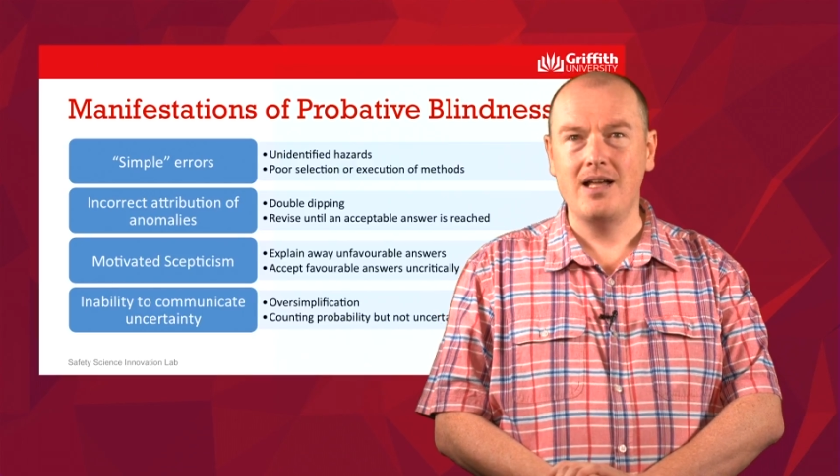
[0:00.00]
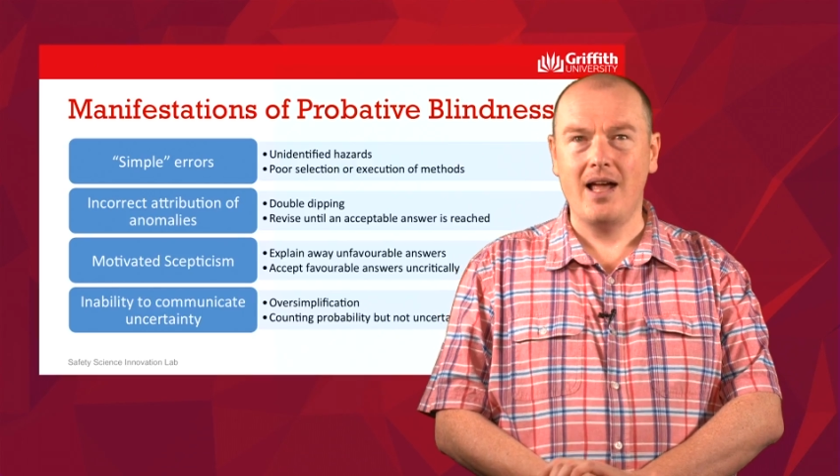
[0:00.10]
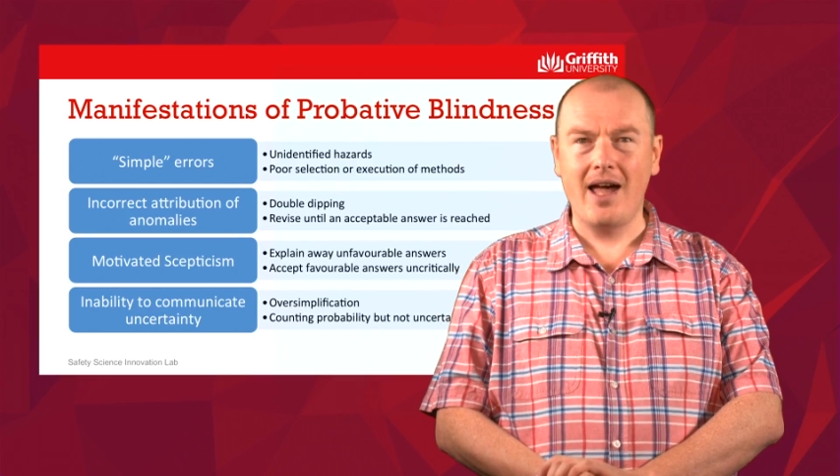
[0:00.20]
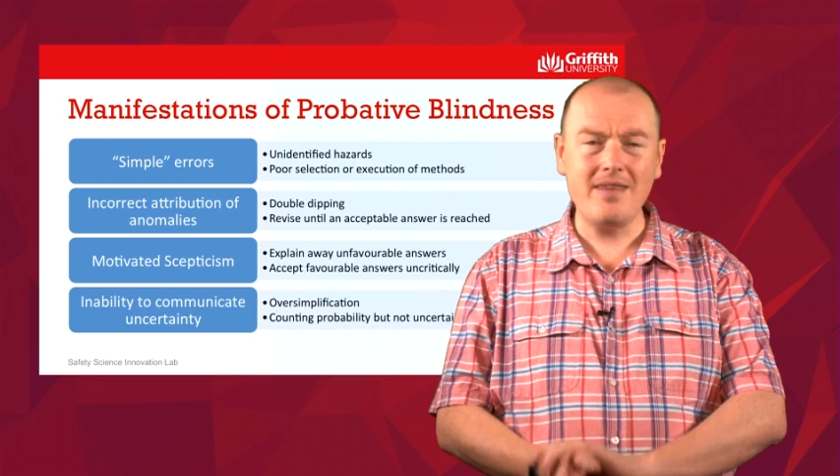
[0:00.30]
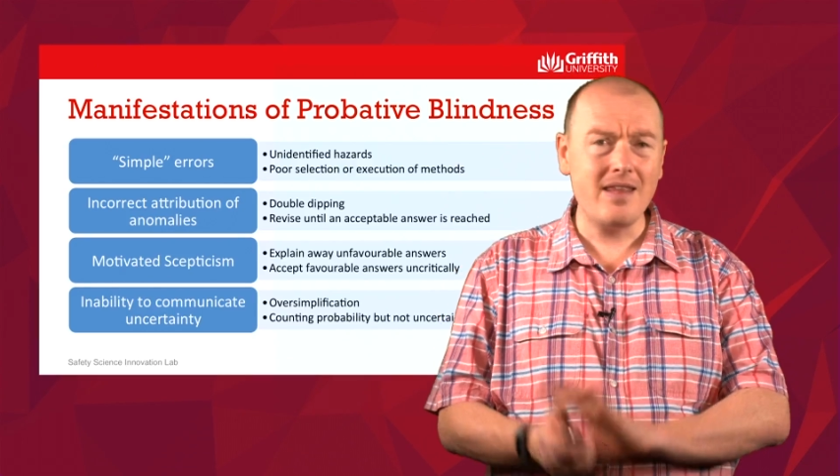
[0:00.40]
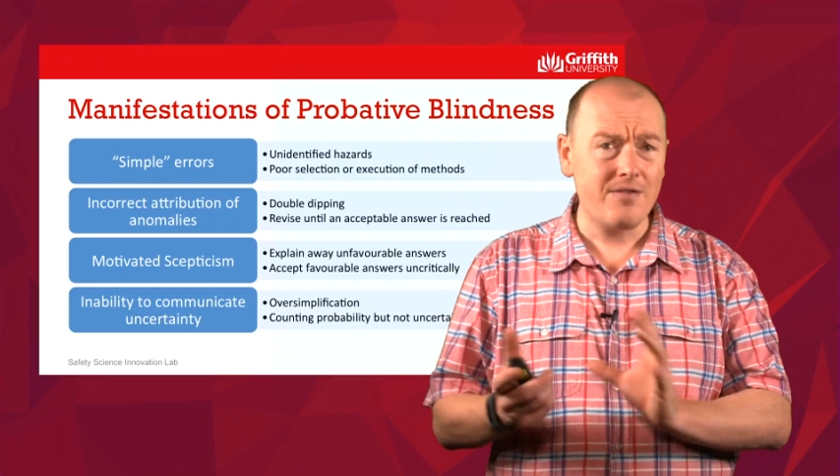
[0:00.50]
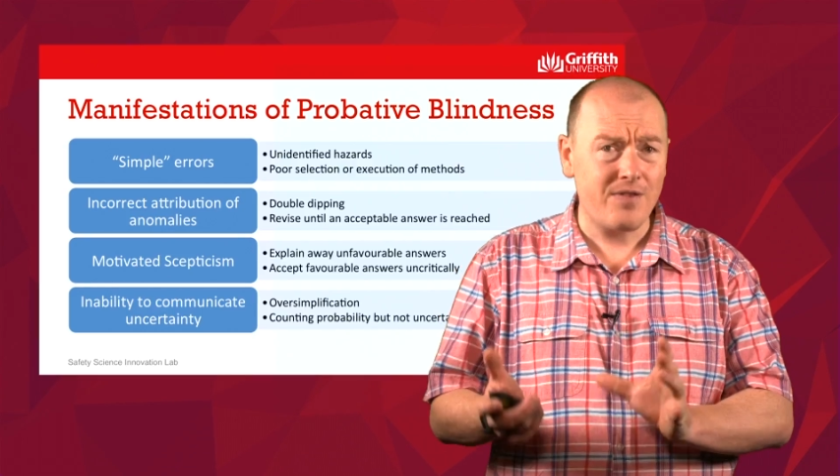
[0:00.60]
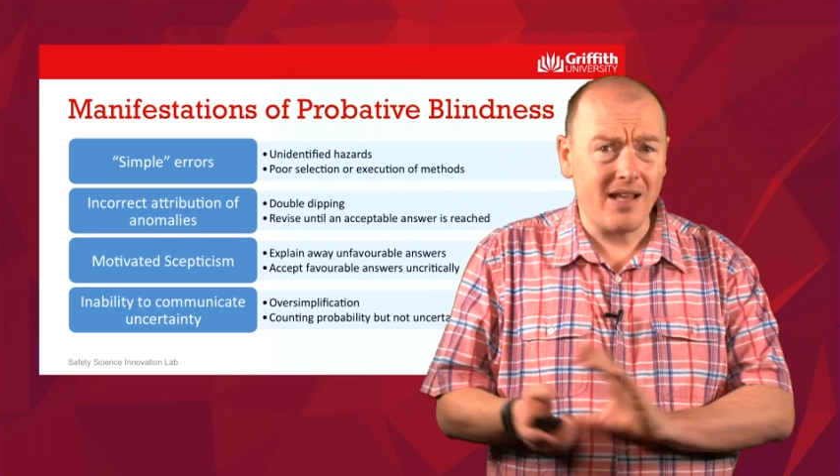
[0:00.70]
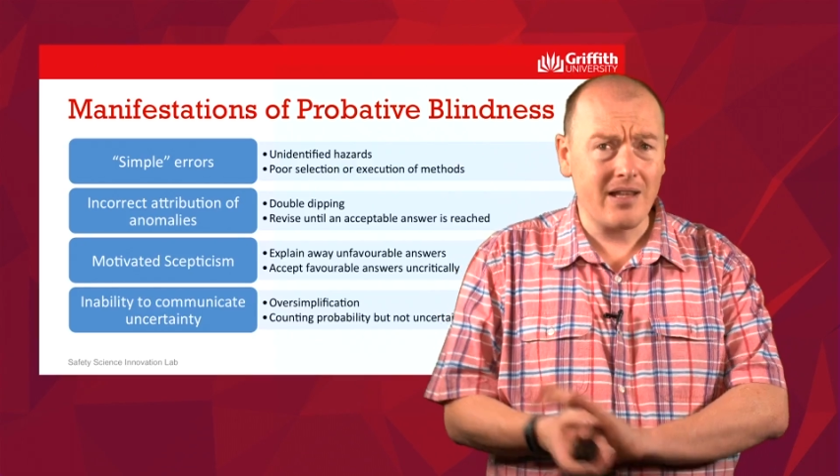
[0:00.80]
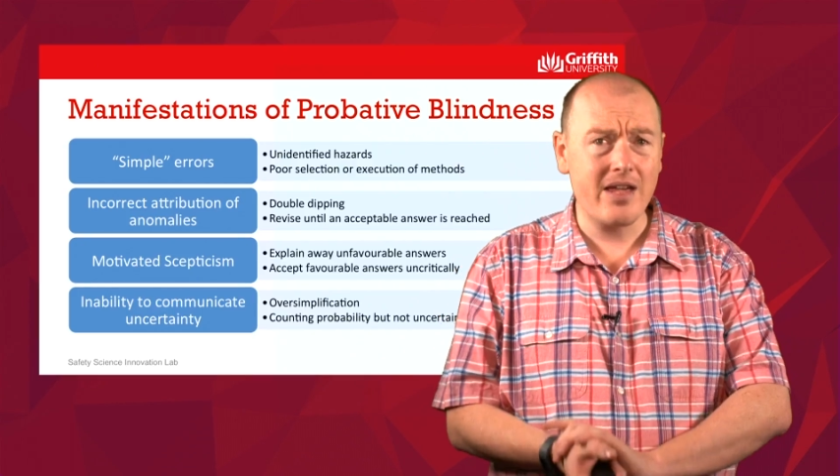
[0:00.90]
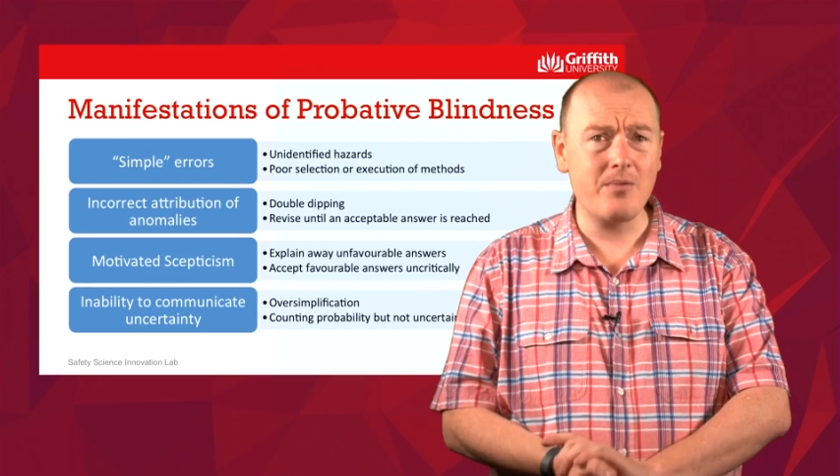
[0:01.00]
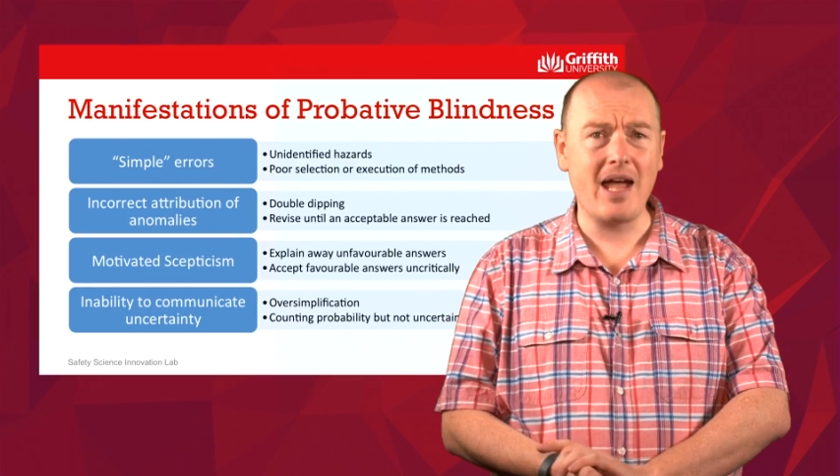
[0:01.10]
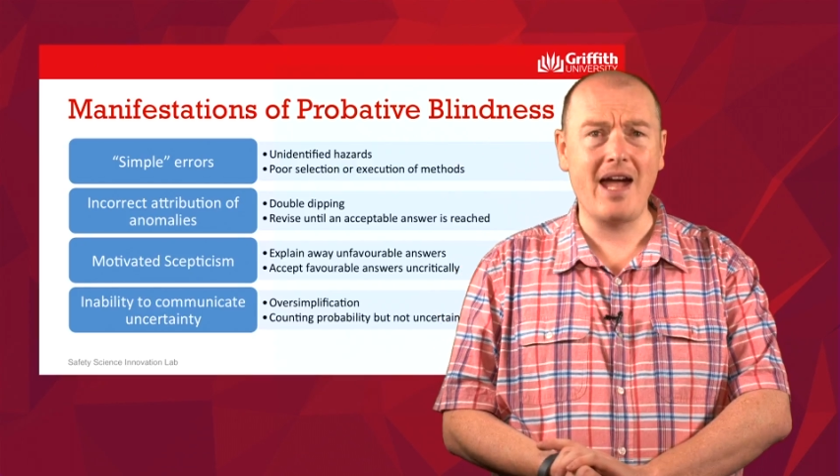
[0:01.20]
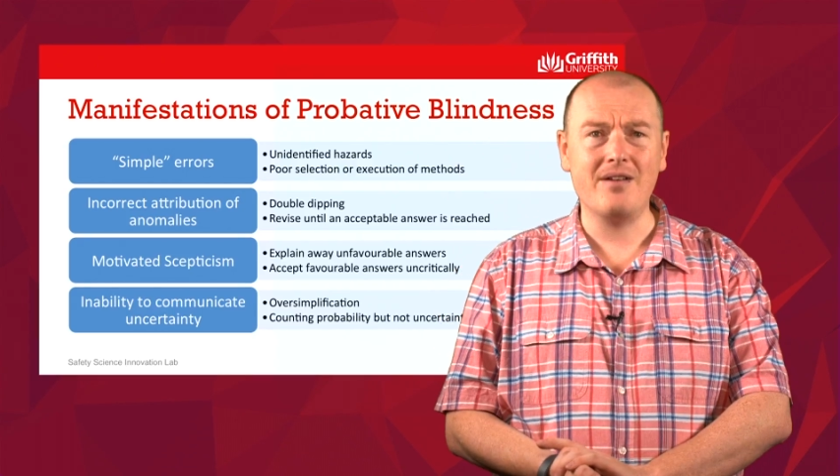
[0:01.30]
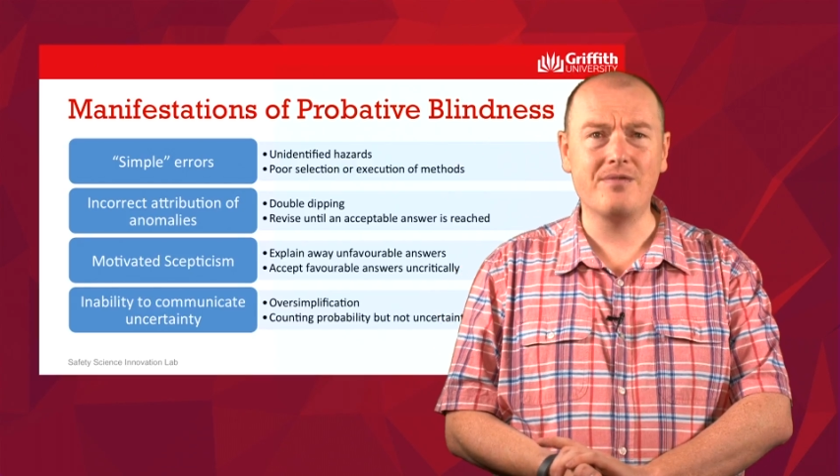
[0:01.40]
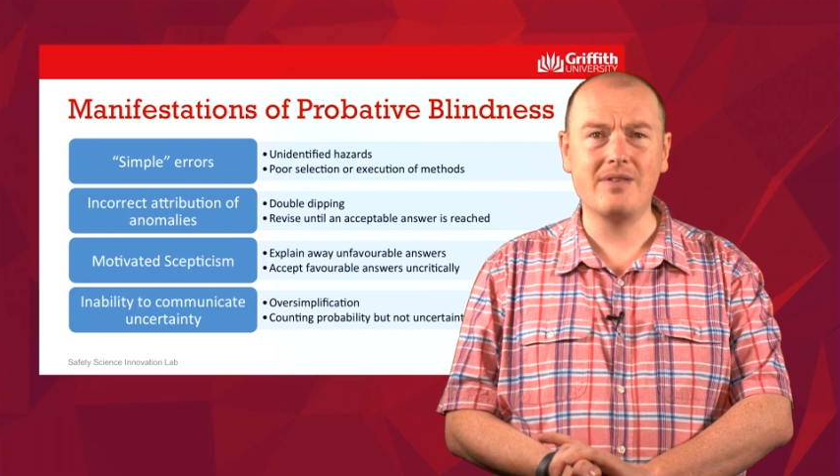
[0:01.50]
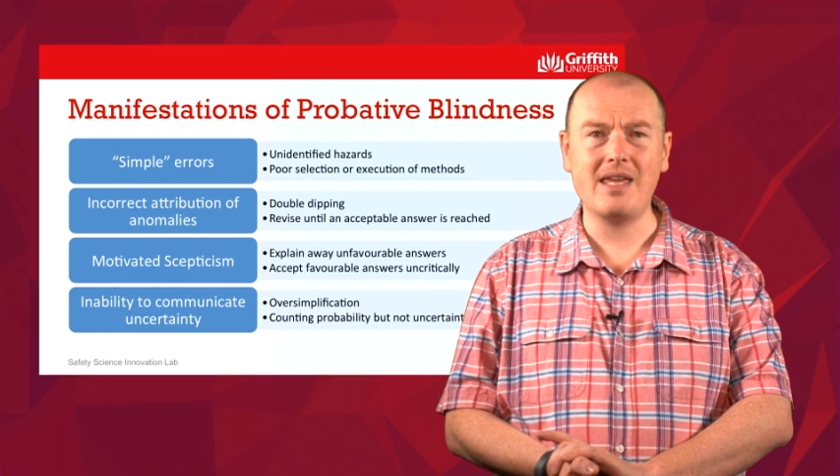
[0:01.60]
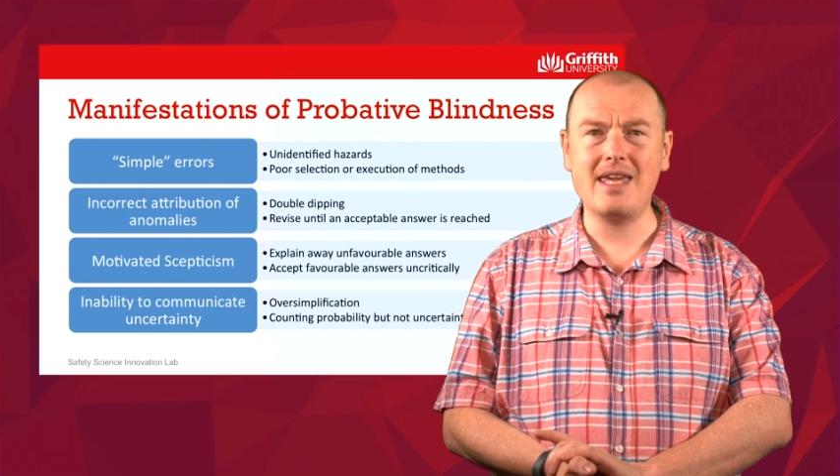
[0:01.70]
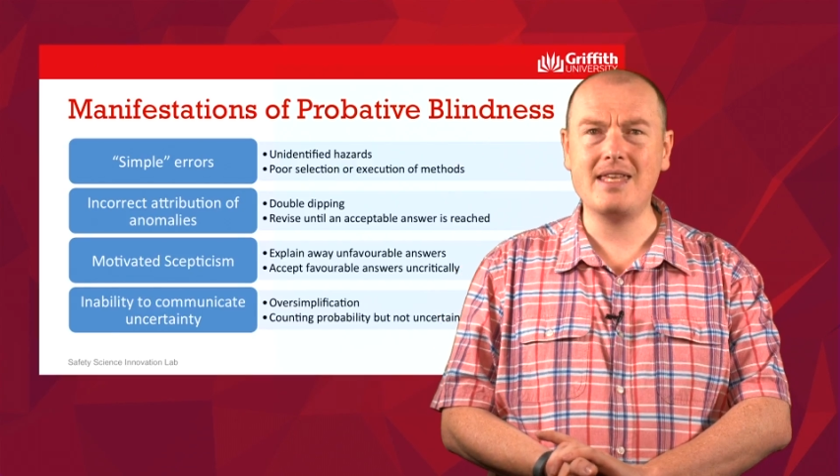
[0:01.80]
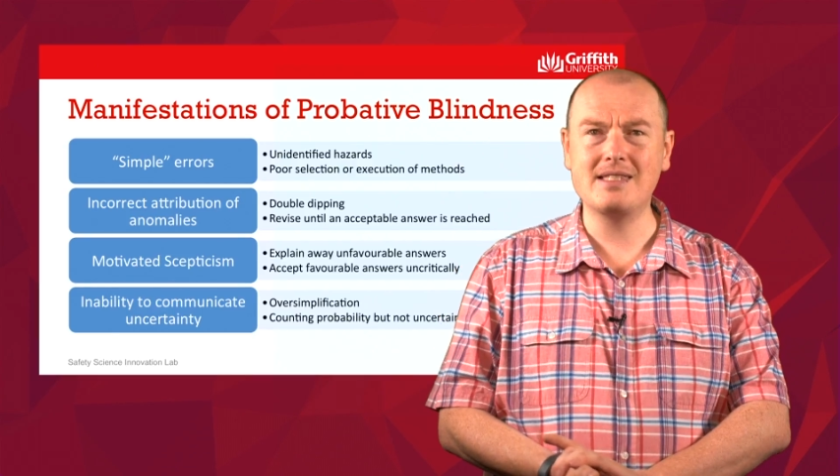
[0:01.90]
And then the final thing we have
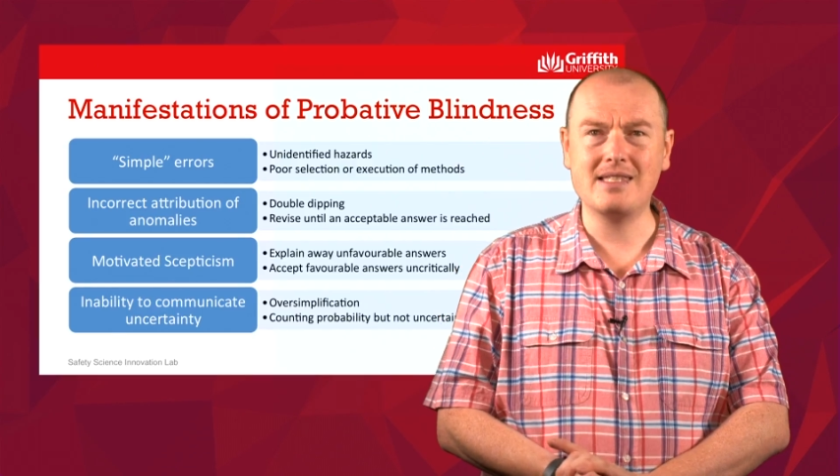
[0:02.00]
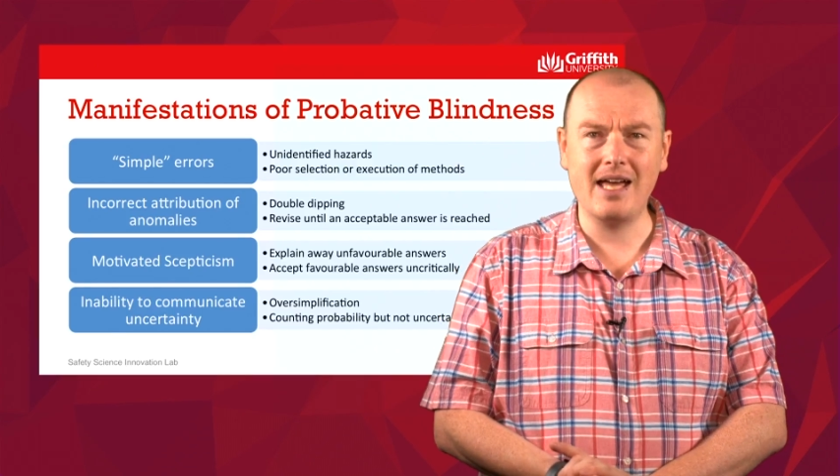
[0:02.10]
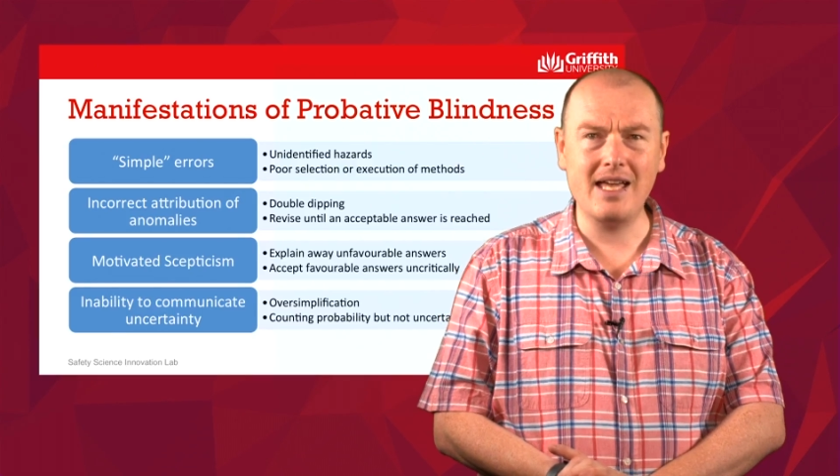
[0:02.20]
is